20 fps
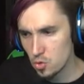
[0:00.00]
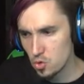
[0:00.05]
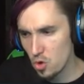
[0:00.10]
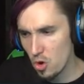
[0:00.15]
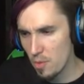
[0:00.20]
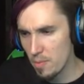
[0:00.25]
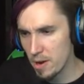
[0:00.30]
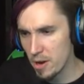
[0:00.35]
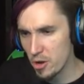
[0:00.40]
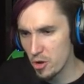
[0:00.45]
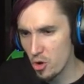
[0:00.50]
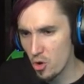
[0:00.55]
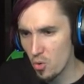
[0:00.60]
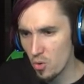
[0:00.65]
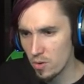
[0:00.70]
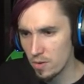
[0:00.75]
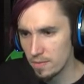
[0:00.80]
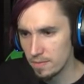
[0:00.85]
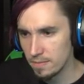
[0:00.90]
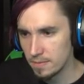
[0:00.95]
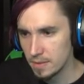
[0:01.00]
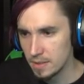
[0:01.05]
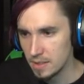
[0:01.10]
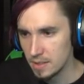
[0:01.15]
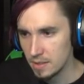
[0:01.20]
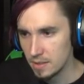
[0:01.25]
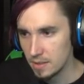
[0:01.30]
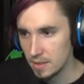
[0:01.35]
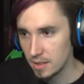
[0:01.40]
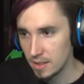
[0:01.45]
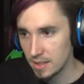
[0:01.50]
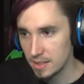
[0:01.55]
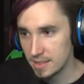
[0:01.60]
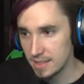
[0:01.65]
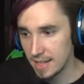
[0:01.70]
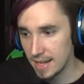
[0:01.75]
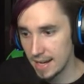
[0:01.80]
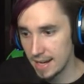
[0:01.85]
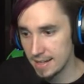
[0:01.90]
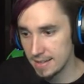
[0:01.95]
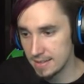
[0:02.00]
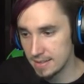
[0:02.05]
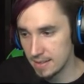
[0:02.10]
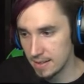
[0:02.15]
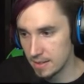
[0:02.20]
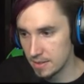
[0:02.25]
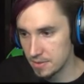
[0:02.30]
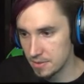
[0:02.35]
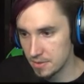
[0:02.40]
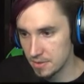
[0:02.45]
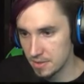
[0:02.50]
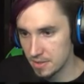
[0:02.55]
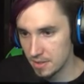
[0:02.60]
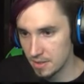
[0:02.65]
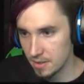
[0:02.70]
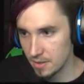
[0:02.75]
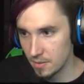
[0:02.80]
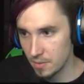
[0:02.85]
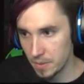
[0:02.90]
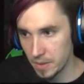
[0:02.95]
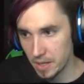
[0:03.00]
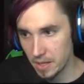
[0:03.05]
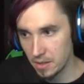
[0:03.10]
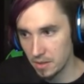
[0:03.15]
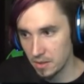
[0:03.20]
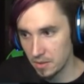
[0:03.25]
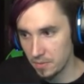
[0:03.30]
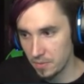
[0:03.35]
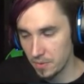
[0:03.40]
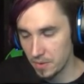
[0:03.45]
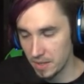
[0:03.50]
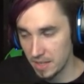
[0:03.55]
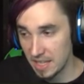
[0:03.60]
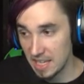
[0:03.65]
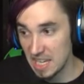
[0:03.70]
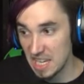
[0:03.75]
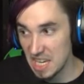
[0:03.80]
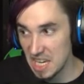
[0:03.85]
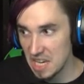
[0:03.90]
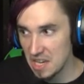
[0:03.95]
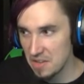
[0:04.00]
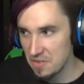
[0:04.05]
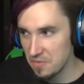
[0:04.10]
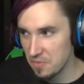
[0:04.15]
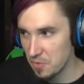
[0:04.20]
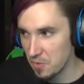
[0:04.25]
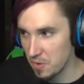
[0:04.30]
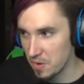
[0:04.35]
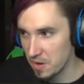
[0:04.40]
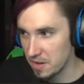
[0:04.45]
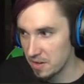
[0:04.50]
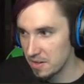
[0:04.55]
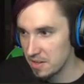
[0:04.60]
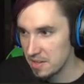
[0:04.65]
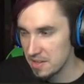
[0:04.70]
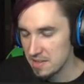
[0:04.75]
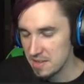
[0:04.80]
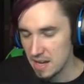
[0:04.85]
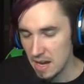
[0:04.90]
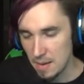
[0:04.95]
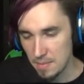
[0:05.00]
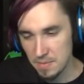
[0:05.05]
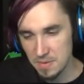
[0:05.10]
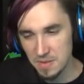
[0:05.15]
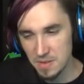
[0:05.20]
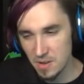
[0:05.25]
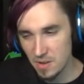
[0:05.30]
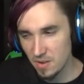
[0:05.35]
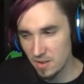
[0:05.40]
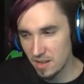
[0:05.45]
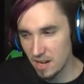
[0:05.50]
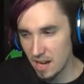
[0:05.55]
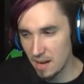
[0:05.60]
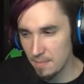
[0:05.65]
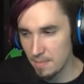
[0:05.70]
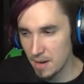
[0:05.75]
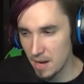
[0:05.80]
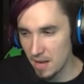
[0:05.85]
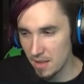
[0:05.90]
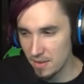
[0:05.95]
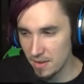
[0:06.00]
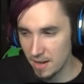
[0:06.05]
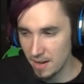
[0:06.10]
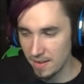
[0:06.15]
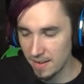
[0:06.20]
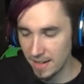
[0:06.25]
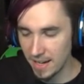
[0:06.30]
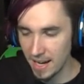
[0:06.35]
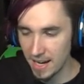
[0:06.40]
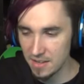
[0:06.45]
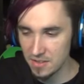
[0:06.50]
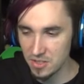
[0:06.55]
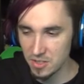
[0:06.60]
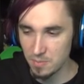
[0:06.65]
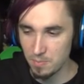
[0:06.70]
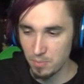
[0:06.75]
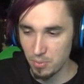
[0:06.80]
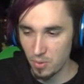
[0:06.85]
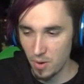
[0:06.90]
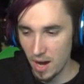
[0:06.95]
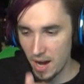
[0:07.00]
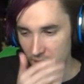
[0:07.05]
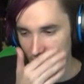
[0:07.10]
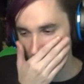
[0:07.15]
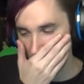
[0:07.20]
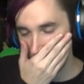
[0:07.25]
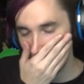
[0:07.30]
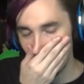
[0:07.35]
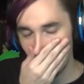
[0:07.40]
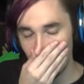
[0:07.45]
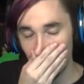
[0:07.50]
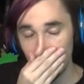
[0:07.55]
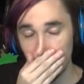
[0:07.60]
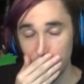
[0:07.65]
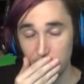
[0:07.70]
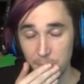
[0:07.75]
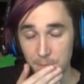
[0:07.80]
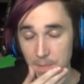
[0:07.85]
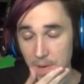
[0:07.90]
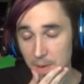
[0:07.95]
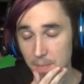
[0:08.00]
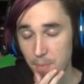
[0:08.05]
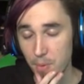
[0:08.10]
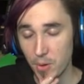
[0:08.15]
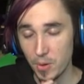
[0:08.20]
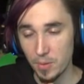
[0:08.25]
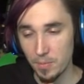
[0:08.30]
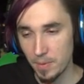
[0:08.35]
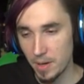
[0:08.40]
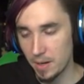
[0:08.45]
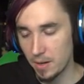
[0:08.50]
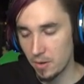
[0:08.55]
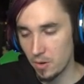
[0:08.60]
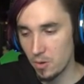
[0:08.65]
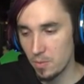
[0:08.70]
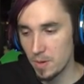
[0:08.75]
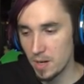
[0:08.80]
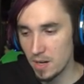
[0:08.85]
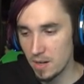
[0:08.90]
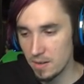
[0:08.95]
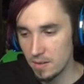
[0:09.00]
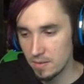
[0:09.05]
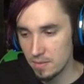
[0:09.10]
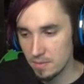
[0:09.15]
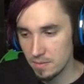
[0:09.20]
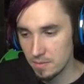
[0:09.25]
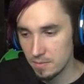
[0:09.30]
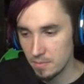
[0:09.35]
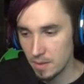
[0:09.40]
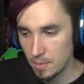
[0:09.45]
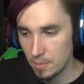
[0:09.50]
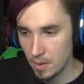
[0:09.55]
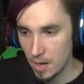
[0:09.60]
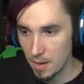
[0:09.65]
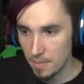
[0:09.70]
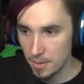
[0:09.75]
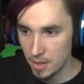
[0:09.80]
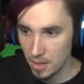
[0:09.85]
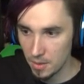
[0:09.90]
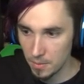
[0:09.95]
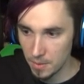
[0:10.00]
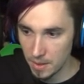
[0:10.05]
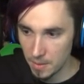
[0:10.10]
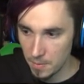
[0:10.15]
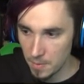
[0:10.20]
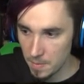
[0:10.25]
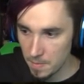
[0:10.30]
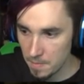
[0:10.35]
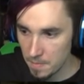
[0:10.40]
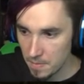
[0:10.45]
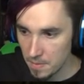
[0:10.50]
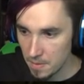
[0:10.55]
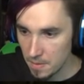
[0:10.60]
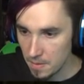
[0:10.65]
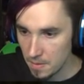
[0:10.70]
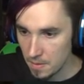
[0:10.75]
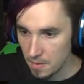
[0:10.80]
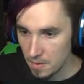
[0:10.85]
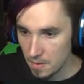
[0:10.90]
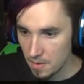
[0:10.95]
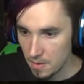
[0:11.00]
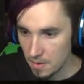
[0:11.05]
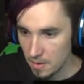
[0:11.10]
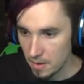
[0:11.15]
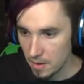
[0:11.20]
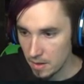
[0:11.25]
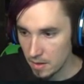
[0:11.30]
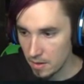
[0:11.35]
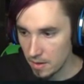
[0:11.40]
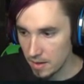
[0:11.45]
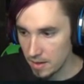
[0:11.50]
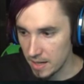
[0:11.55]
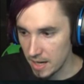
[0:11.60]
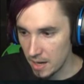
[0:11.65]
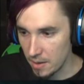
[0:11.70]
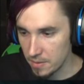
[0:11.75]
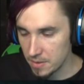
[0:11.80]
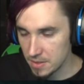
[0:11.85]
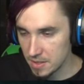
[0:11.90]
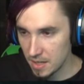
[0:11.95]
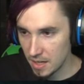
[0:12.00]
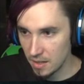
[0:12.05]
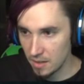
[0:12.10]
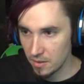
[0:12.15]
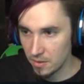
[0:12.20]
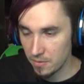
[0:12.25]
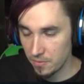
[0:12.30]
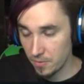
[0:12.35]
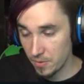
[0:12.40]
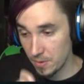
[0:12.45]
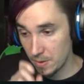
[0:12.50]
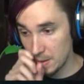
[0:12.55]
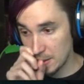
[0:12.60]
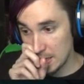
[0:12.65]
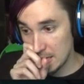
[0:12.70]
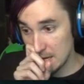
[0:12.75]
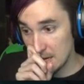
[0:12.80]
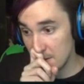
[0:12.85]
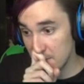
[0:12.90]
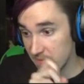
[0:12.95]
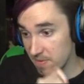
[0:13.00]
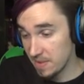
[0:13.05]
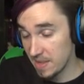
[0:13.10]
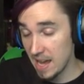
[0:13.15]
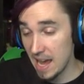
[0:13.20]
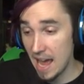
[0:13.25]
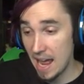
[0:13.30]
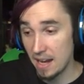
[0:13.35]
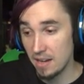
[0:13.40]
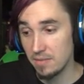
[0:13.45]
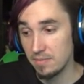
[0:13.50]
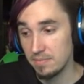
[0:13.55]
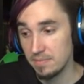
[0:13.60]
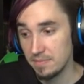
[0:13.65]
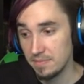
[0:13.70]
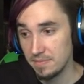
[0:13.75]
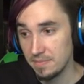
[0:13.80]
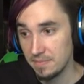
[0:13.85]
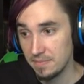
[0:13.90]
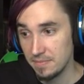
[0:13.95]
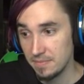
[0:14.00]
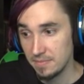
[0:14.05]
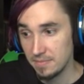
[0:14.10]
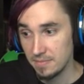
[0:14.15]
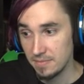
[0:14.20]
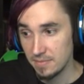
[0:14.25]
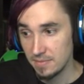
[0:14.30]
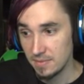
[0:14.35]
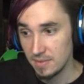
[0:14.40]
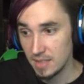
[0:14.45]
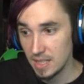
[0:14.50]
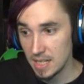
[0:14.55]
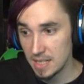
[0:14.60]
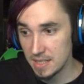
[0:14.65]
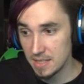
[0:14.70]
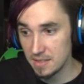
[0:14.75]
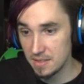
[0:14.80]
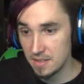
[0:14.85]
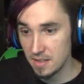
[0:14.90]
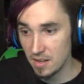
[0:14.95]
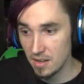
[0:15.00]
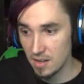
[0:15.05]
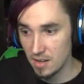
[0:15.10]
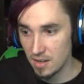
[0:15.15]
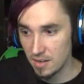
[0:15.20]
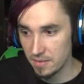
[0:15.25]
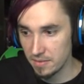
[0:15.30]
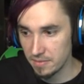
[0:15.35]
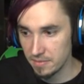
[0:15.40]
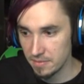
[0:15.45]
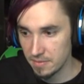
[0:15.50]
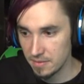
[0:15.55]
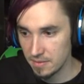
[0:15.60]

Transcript: Doobly doo. That's the aid station, so we gotta look for the key for it. I'm still kind of bothered how I can't just pry that open with my my crowbar. A pry bar, whatever. Alright, now we just gotta look for the key for that. Nuts and stuff!